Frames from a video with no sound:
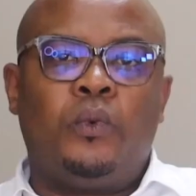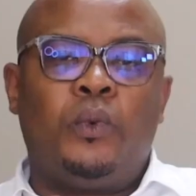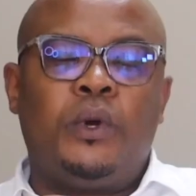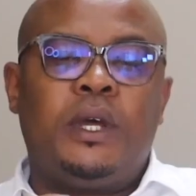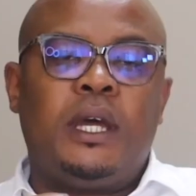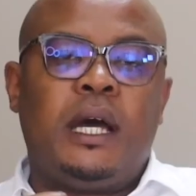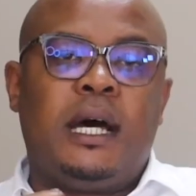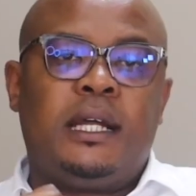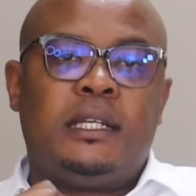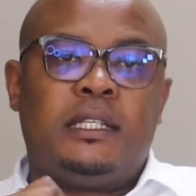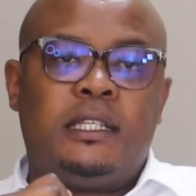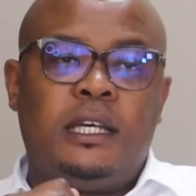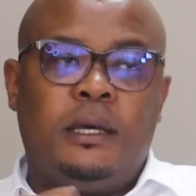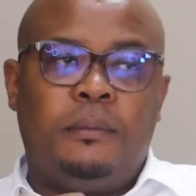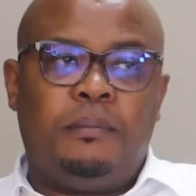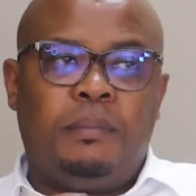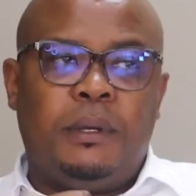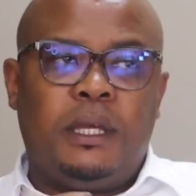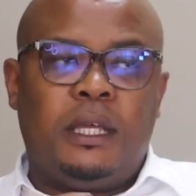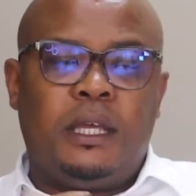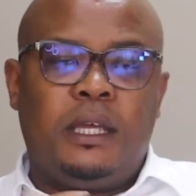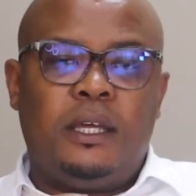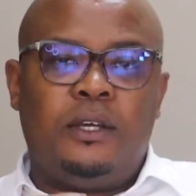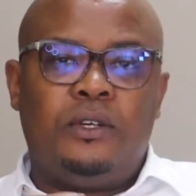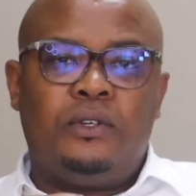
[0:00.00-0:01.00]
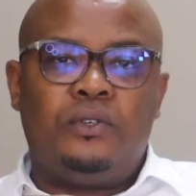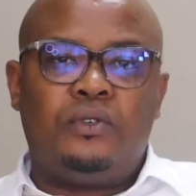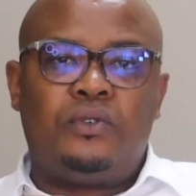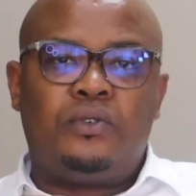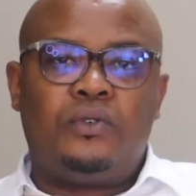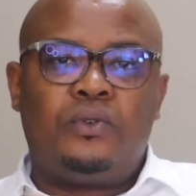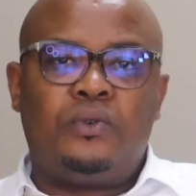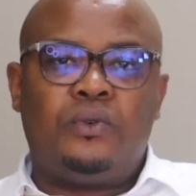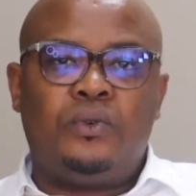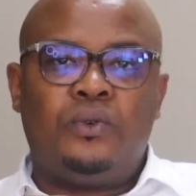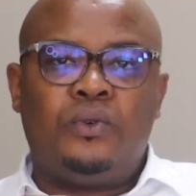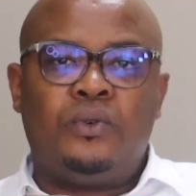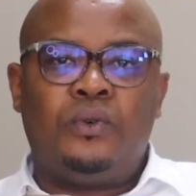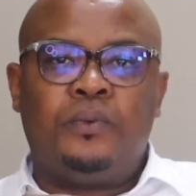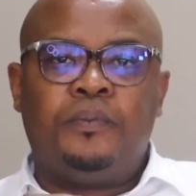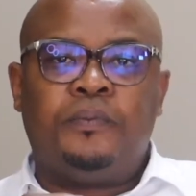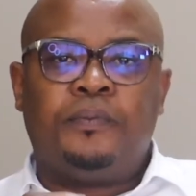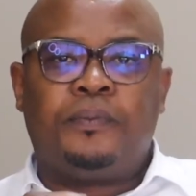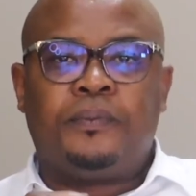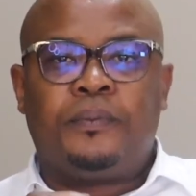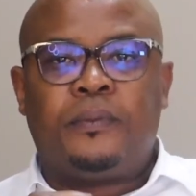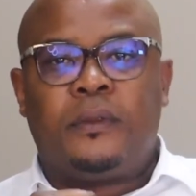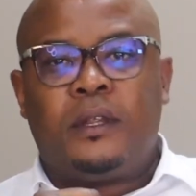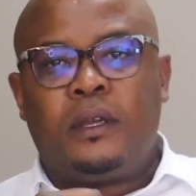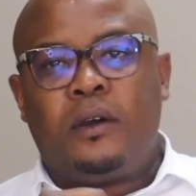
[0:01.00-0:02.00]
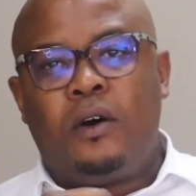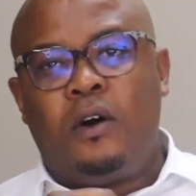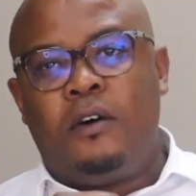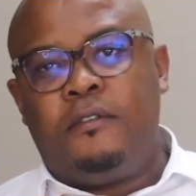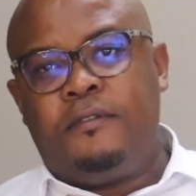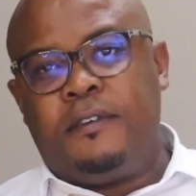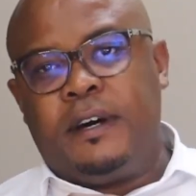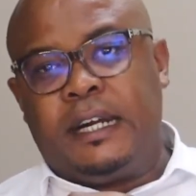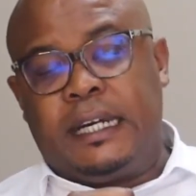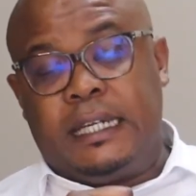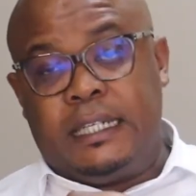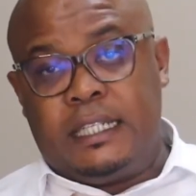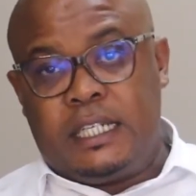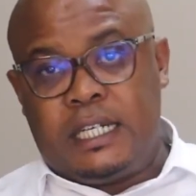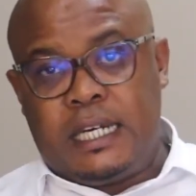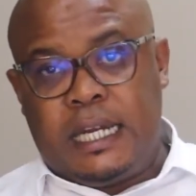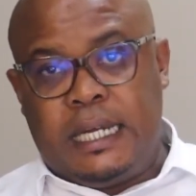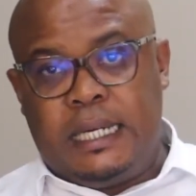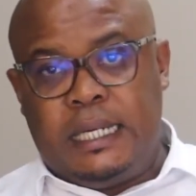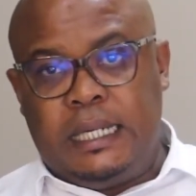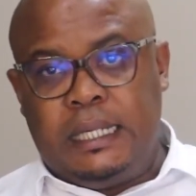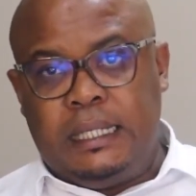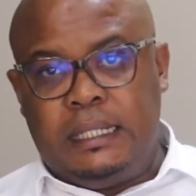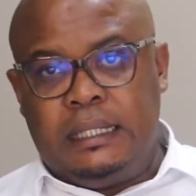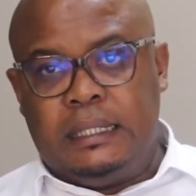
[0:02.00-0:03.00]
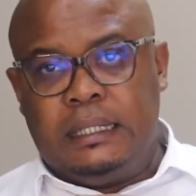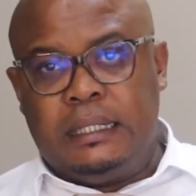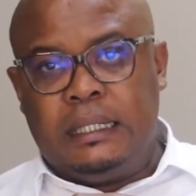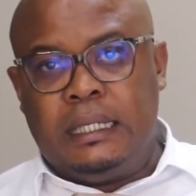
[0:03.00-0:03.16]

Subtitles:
We are tapping into offering training